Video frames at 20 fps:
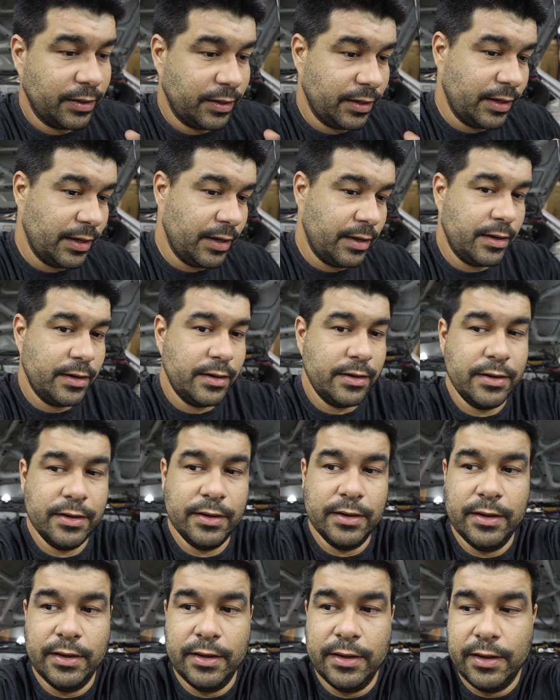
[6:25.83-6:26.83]
And
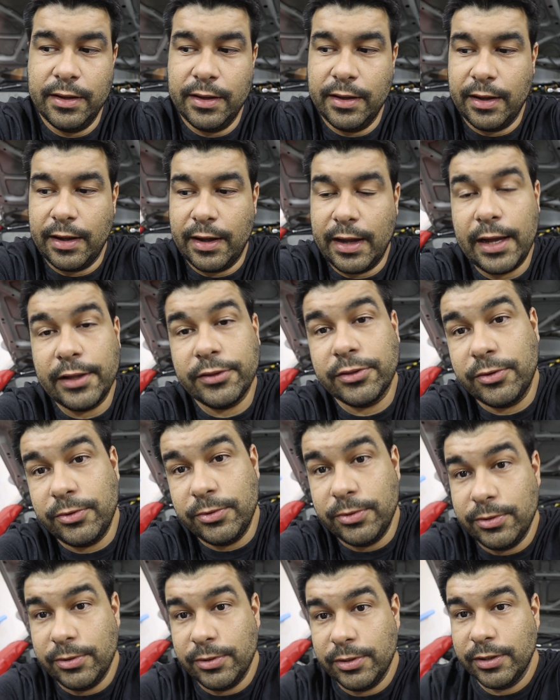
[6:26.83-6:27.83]
I
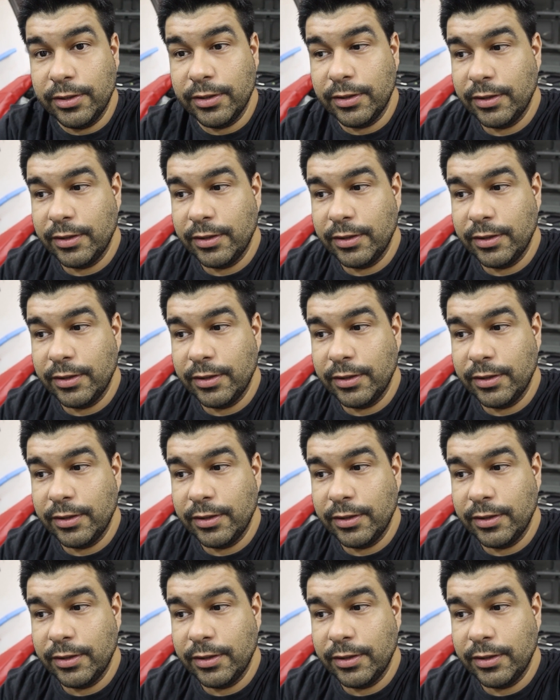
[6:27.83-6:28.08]
threw